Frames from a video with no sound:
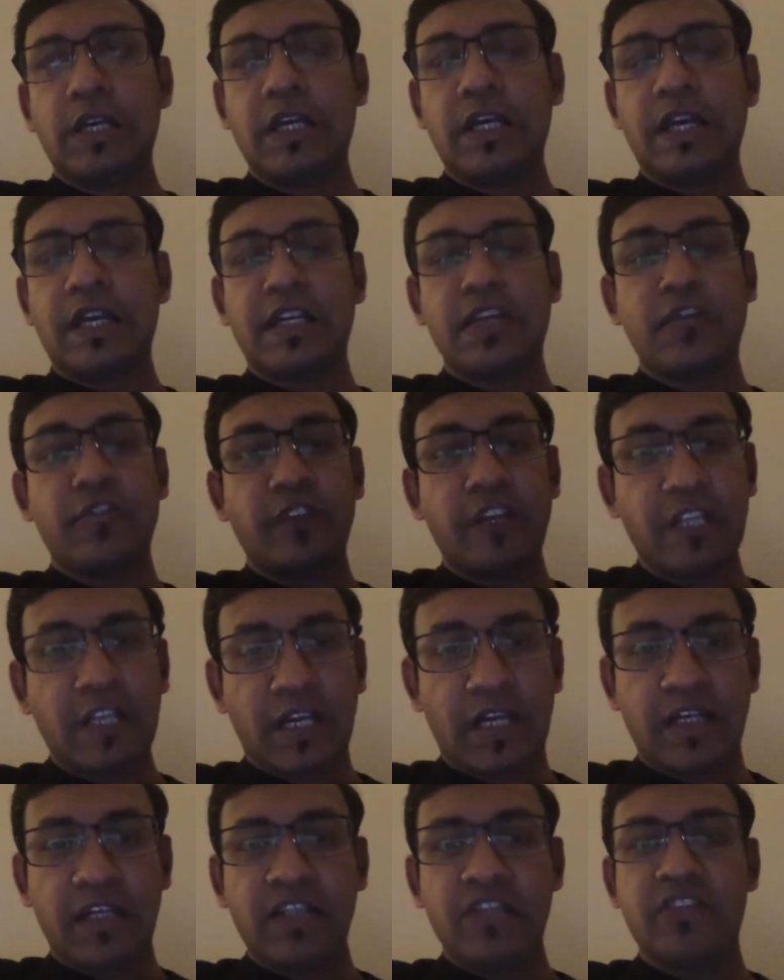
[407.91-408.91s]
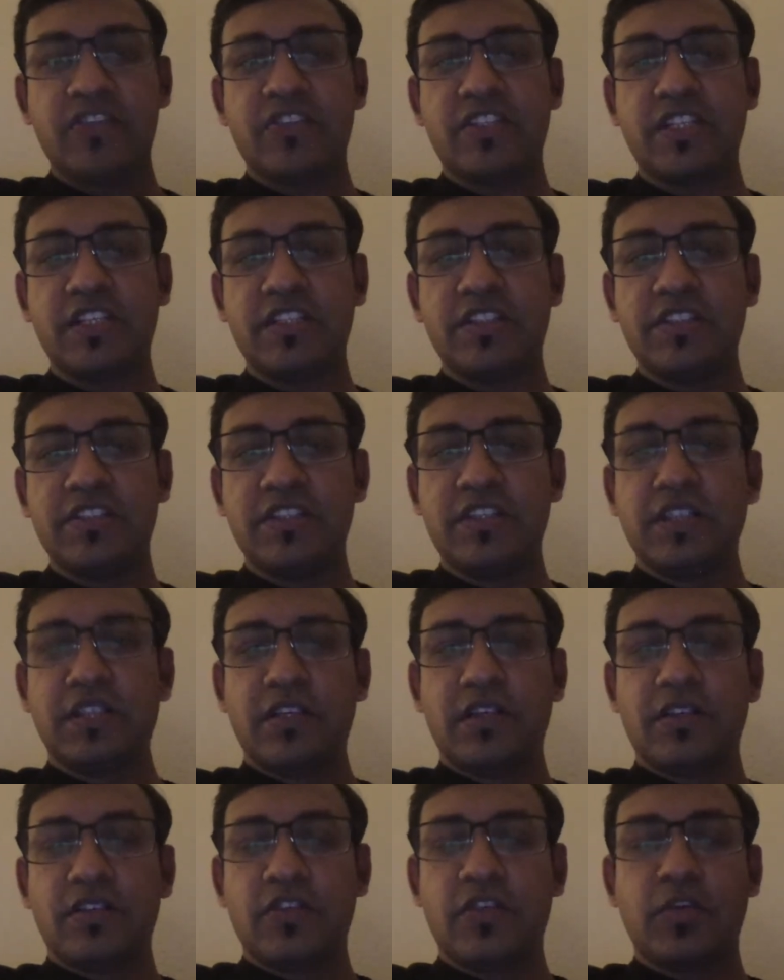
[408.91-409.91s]
at a very early stage.
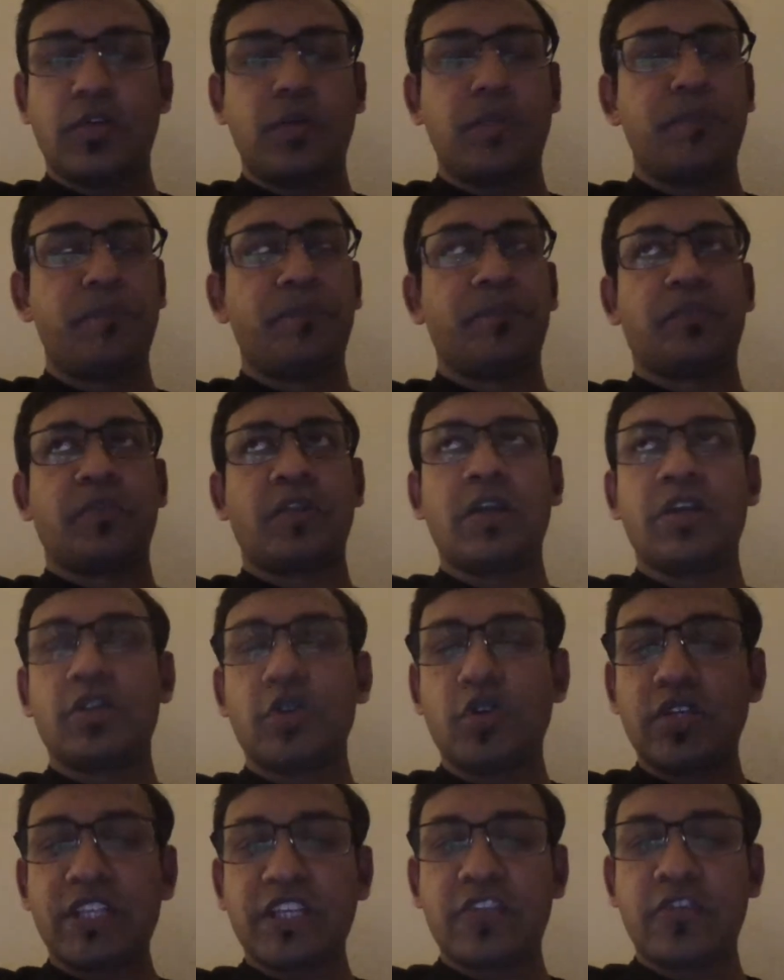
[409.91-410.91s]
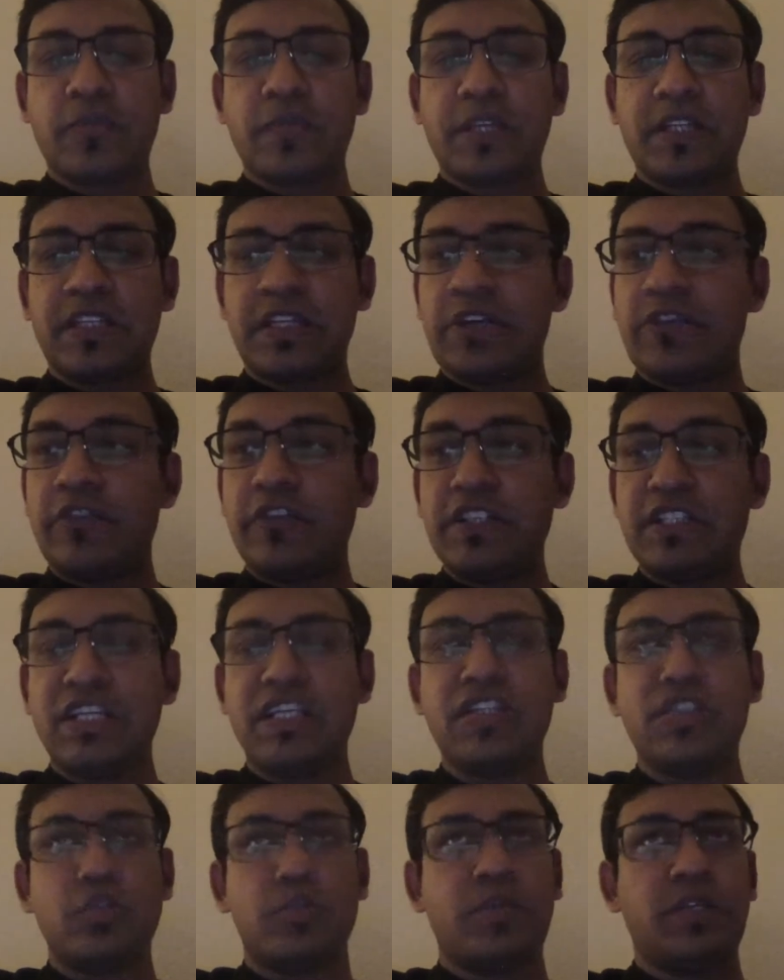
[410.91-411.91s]
So don't expect
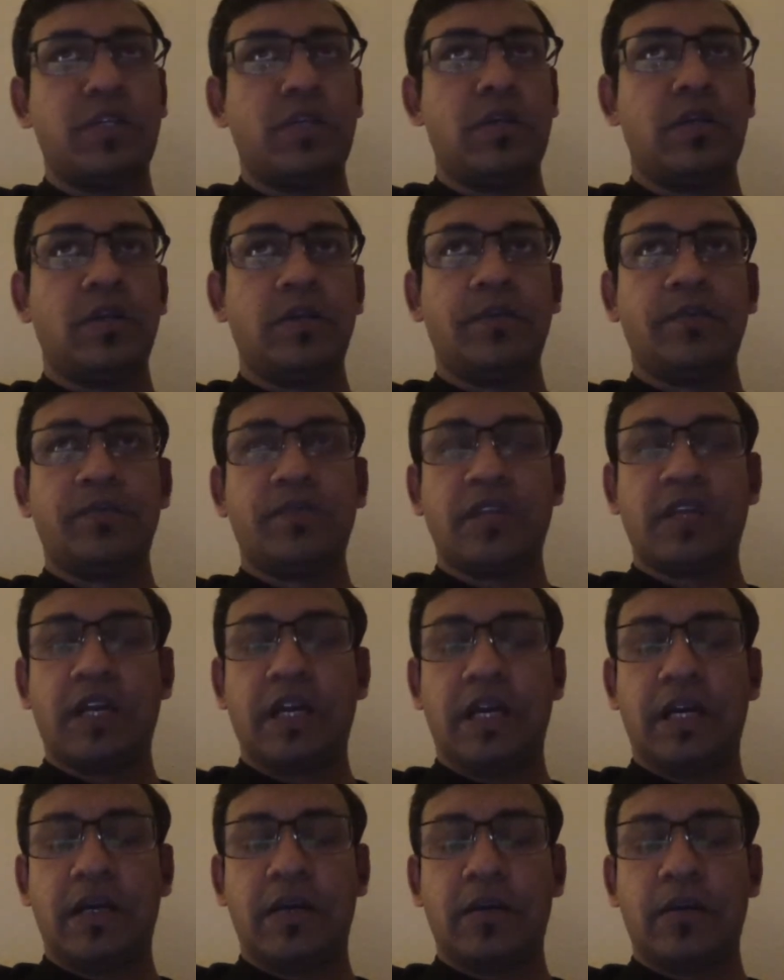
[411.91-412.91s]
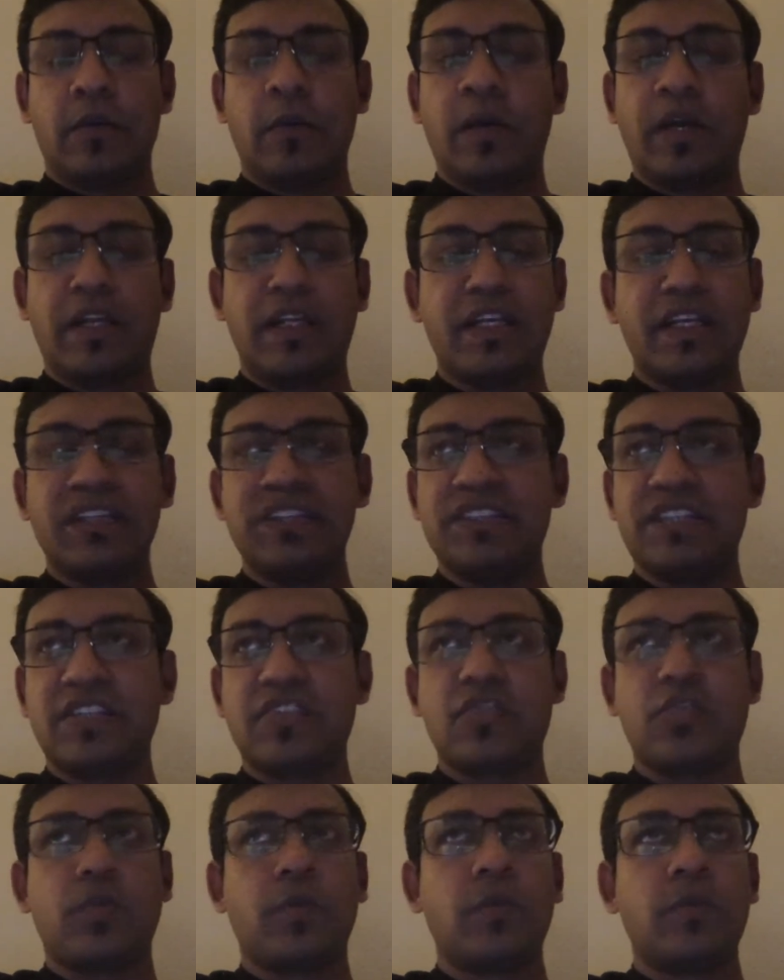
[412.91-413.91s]
everything to be working
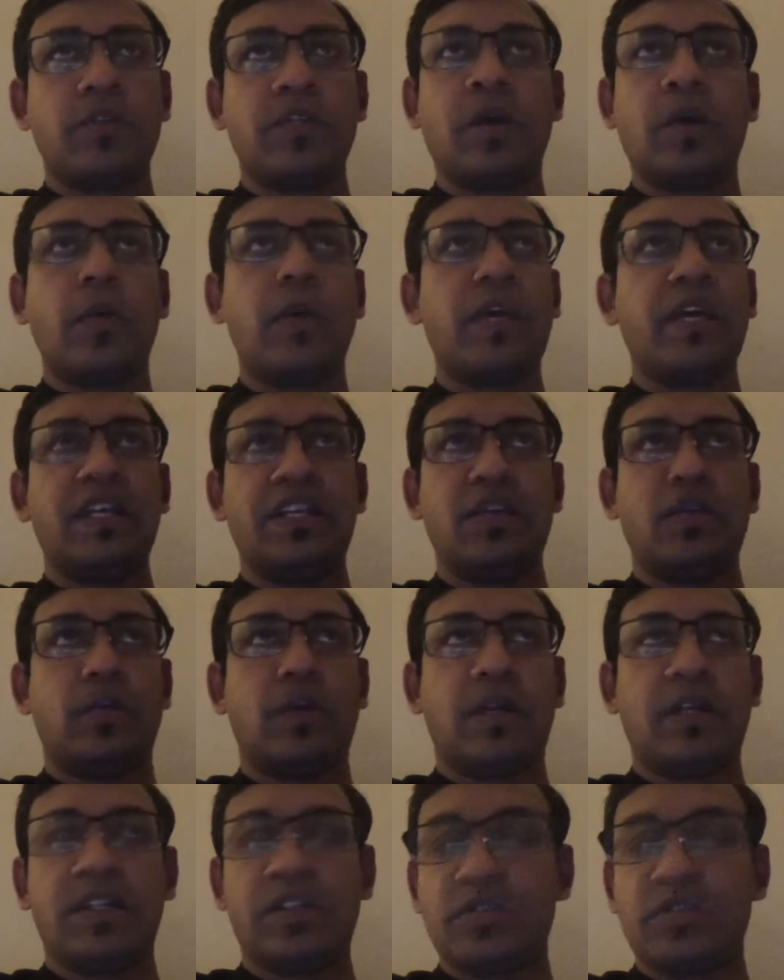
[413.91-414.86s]
just the way you want.